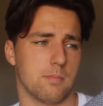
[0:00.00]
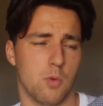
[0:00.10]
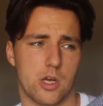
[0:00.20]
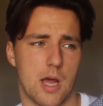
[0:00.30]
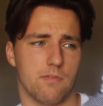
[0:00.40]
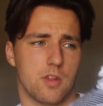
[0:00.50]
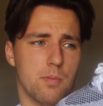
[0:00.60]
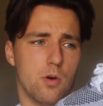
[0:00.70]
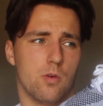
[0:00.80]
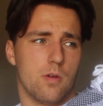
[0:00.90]
more
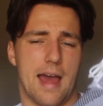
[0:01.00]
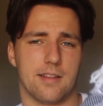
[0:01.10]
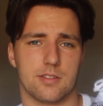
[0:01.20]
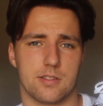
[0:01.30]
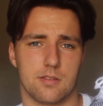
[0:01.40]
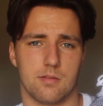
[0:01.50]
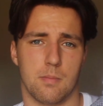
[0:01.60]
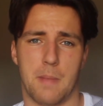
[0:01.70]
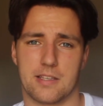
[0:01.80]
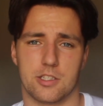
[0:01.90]
comfortable, and
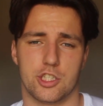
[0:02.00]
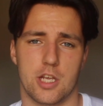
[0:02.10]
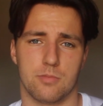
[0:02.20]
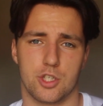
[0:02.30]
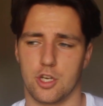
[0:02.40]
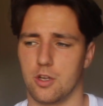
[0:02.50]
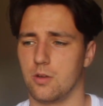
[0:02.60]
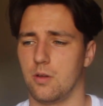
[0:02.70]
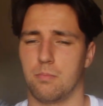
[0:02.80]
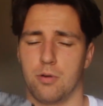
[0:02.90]
better gym shoe.